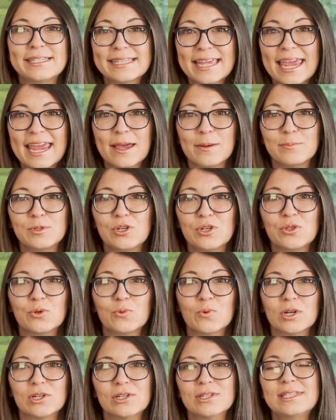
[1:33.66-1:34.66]
scam to the
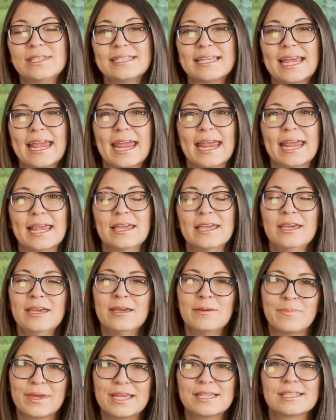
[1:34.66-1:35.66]
world, saying,
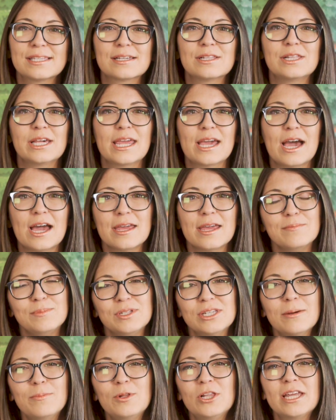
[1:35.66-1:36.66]
basically, I am
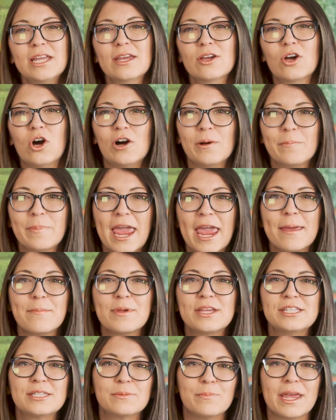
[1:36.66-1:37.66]
doubling all
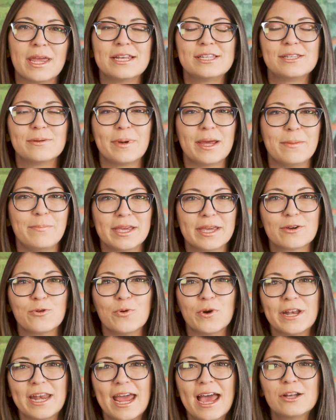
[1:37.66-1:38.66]
payments made to my
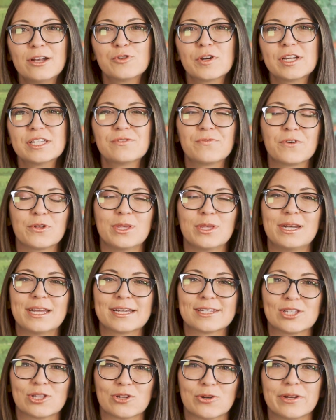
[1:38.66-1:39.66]
Bitcoin address for the
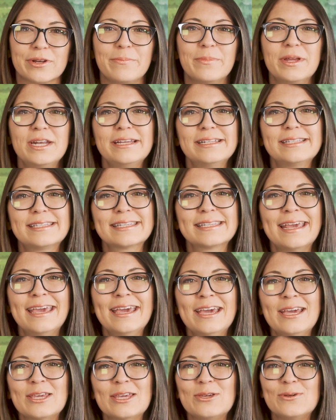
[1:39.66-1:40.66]
next 30 minutes.
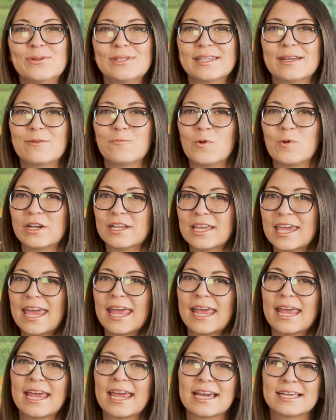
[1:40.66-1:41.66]
You send
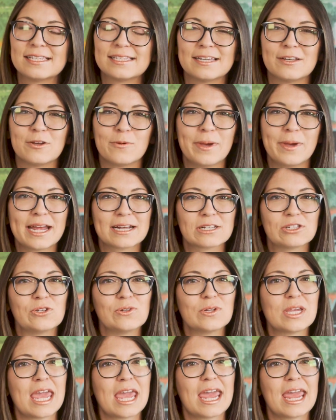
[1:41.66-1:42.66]
1K, I send you back
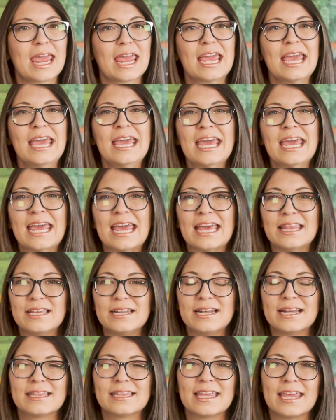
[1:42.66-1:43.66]
2K, and
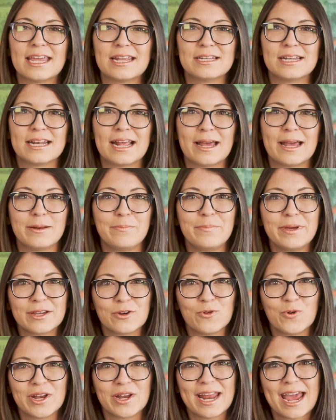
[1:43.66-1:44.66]
then at the end it had a
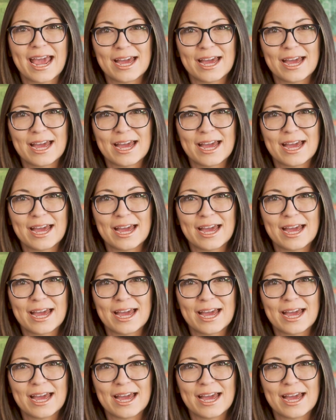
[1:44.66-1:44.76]
Bitcoin